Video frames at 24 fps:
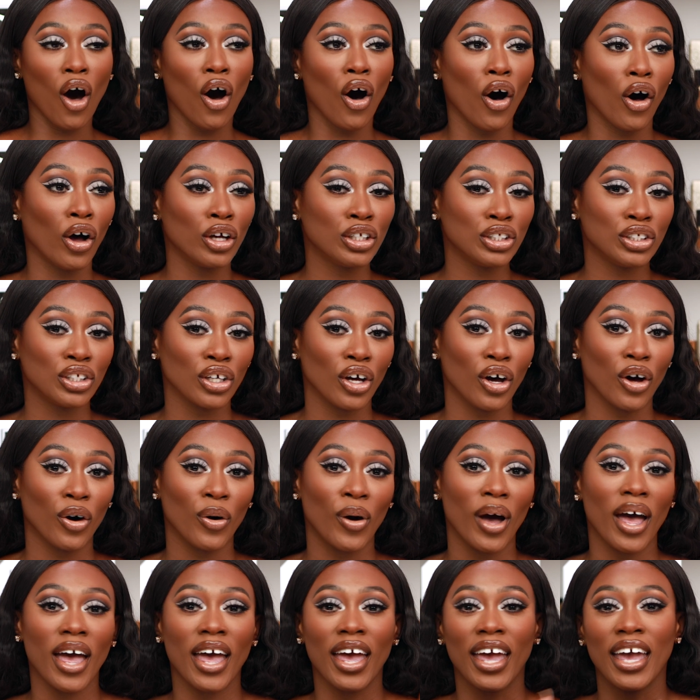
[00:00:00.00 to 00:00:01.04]

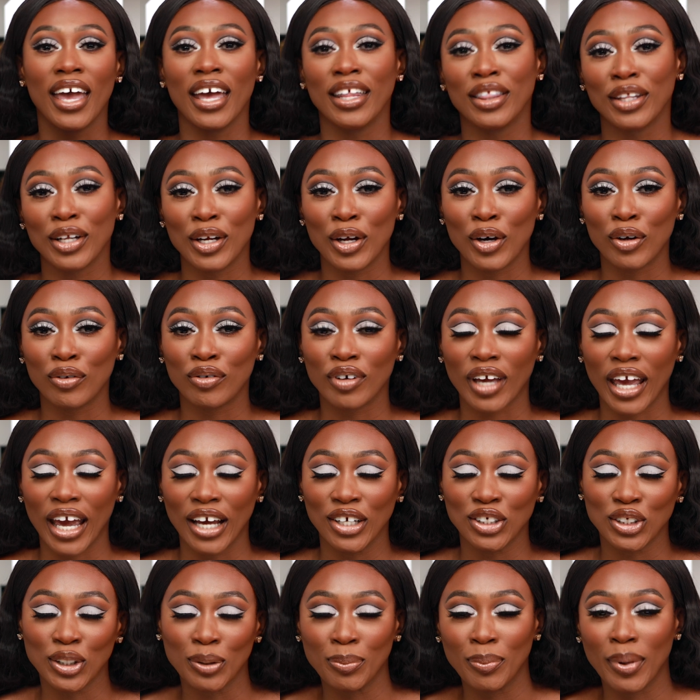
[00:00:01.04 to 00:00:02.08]
Also, hit the
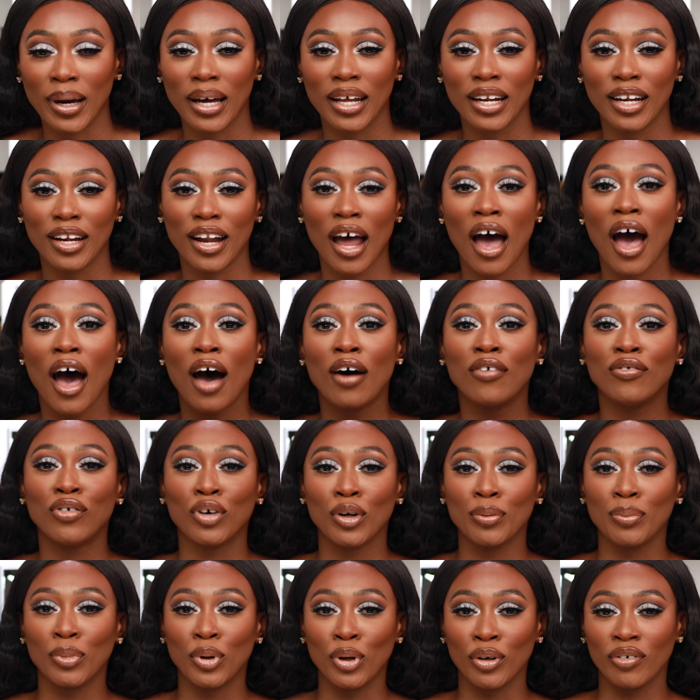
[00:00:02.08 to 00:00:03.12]
notification button
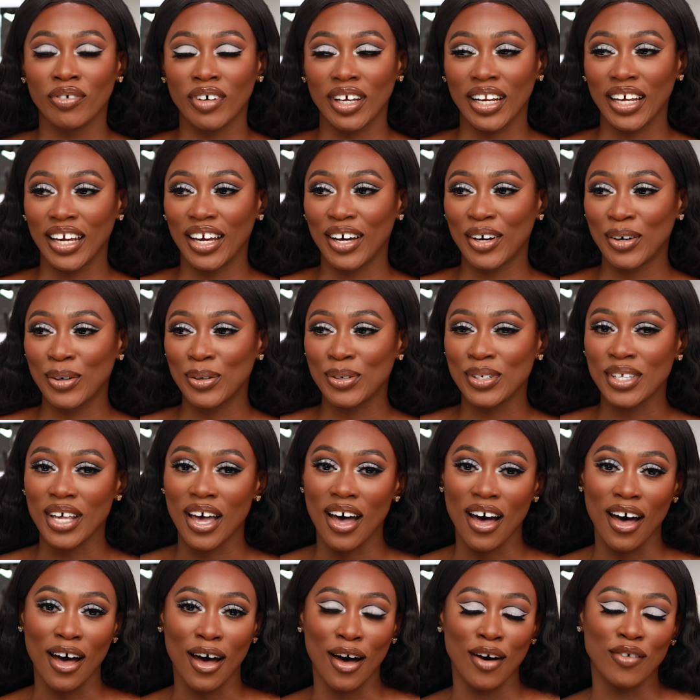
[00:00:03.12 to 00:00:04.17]
for more videos
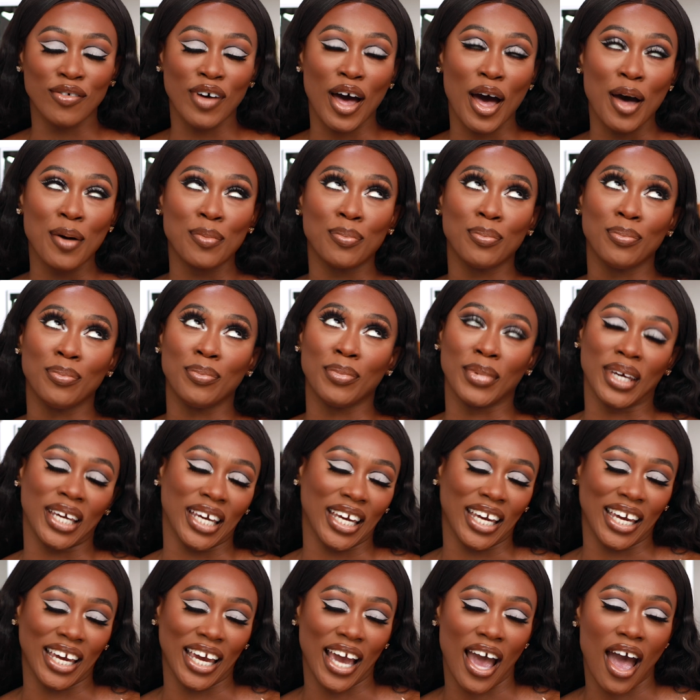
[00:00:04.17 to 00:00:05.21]
of
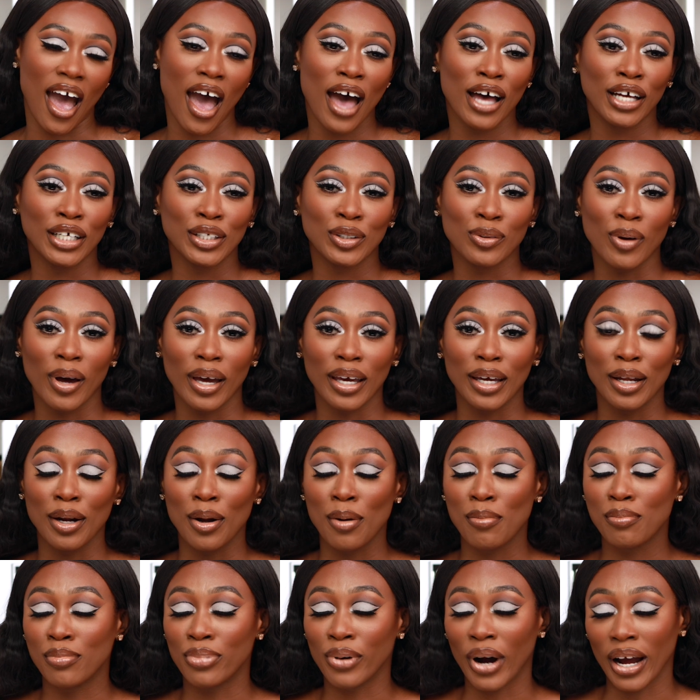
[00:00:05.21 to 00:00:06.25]
me so I
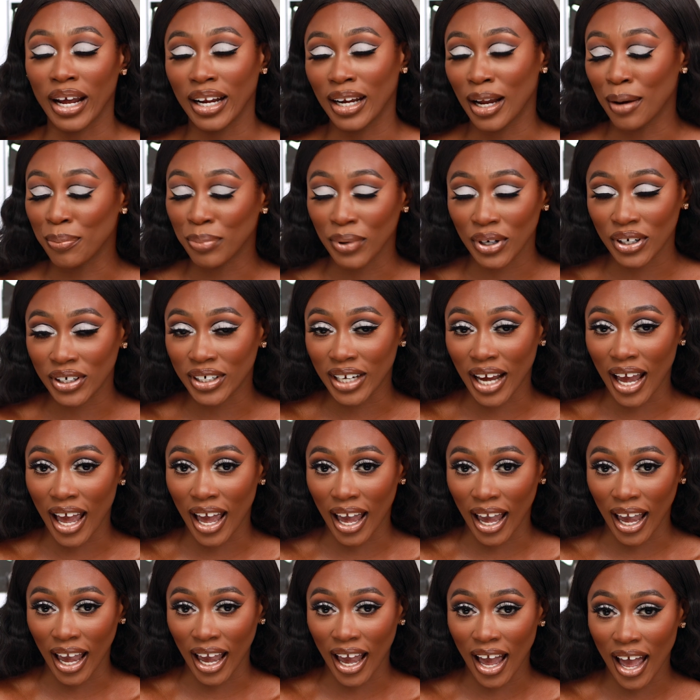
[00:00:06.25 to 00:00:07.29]
can brighten up your
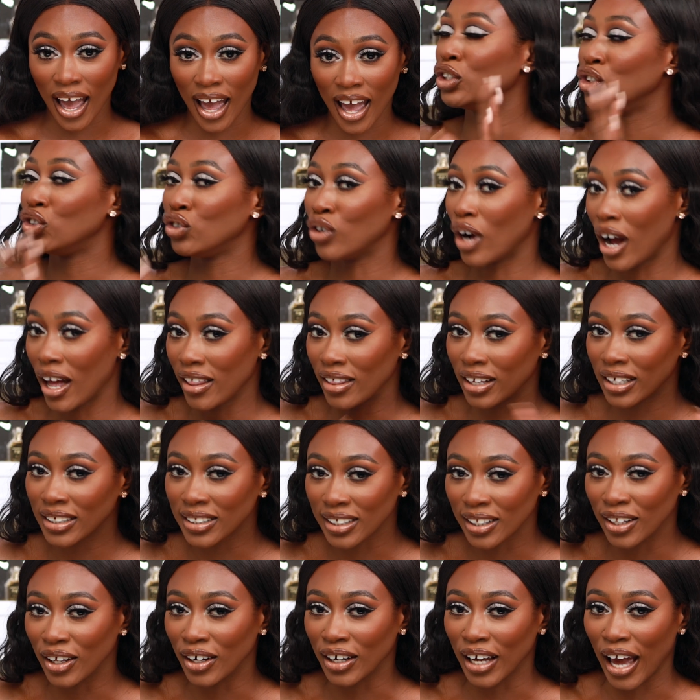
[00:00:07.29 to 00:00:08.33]
day. Try
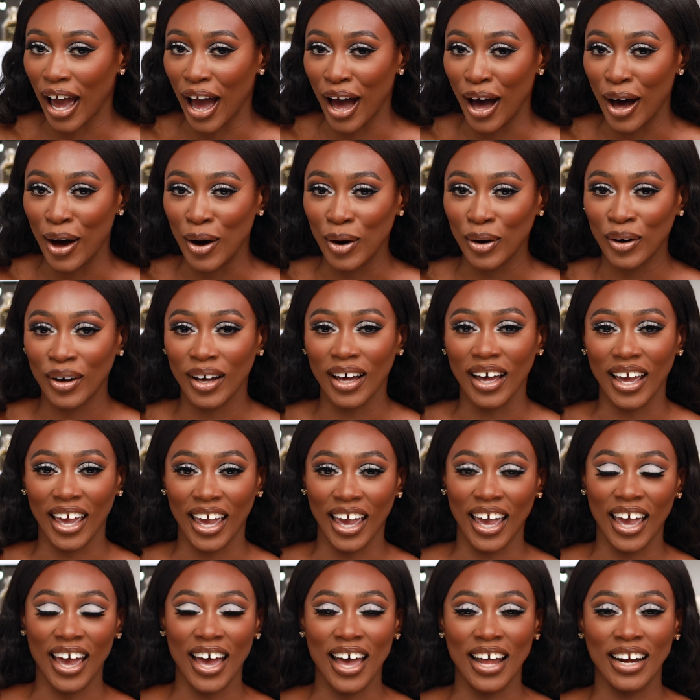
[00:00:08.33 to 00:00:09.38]
this look out
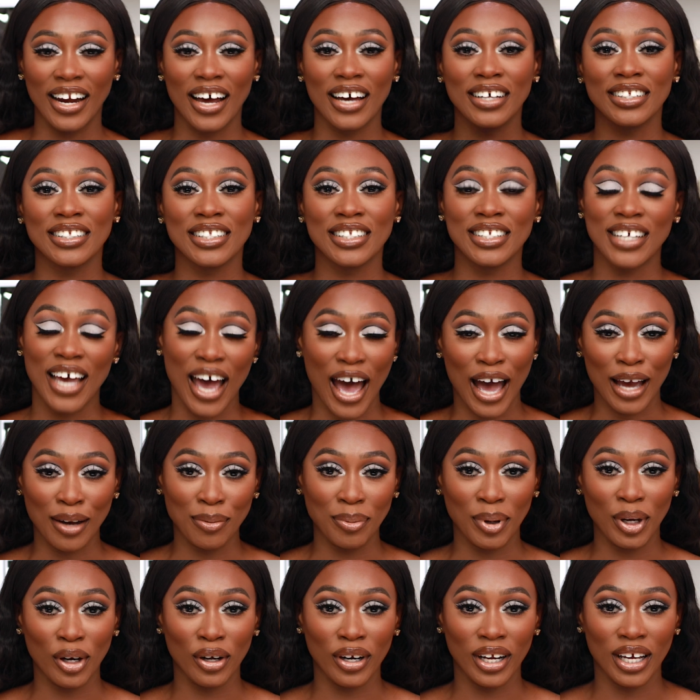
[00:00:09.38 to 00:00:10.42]
and tag
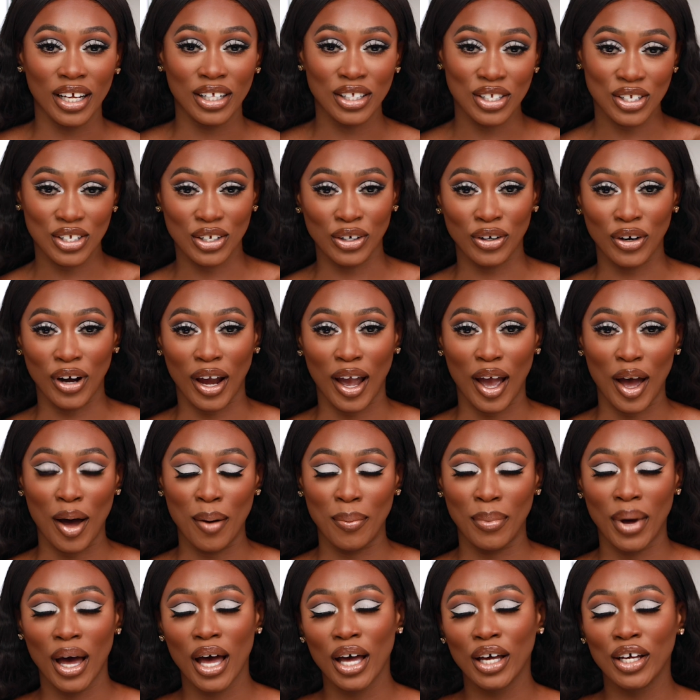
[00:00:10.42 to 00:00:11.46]
me on Instagram